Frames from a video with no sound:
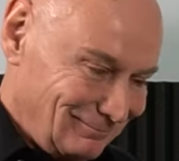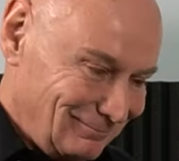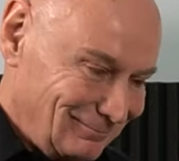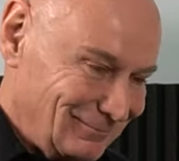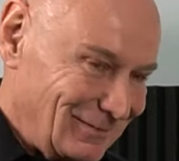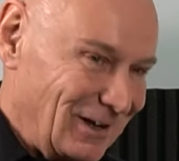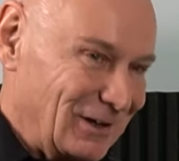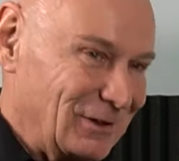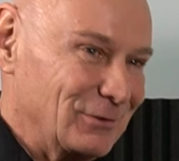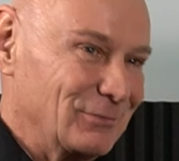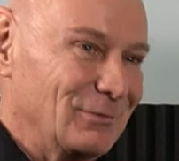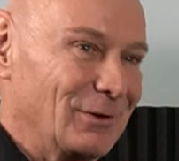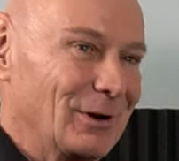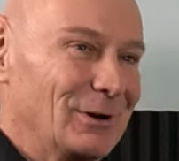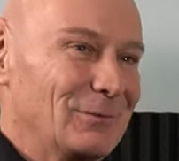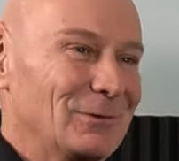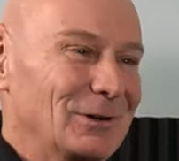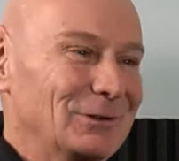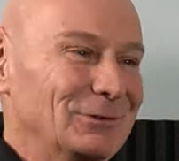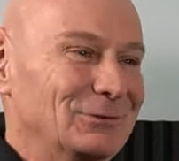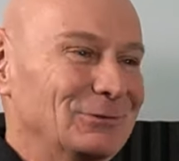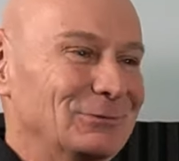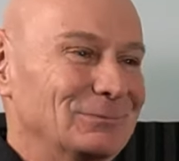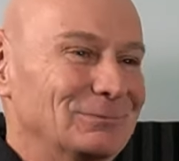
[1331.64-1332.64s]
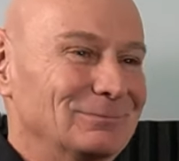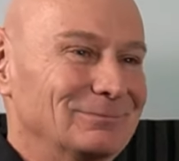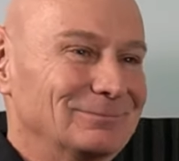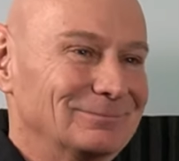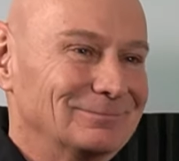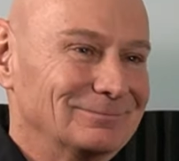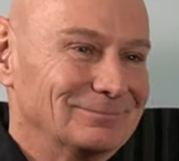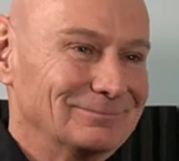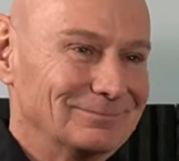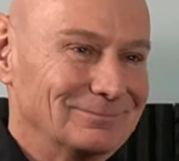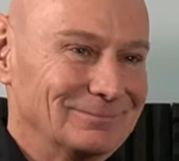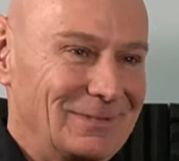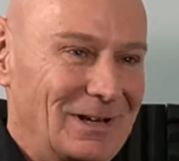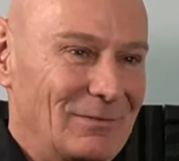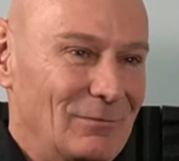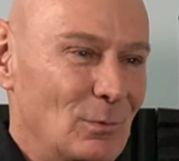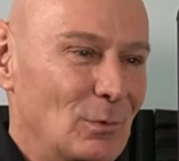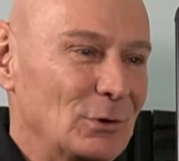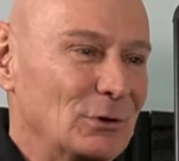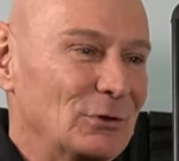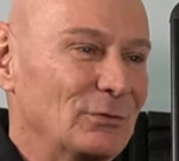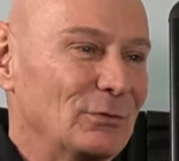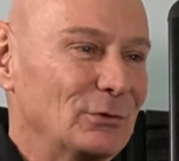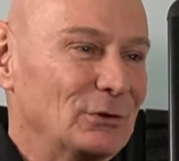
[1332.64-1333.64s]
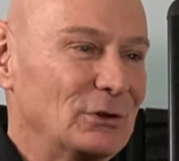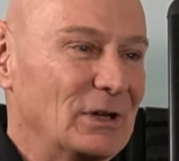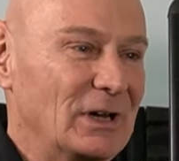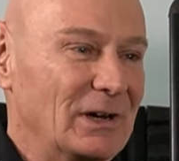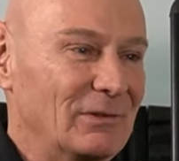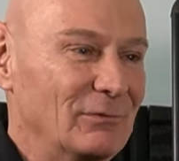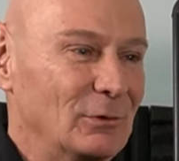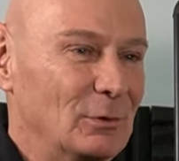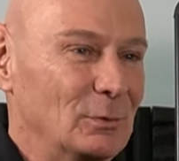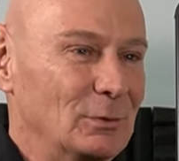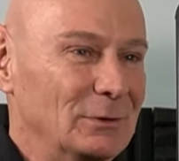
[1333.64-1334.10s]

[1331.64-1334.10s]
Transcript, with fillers: Thank you very much. Have a wonderful day.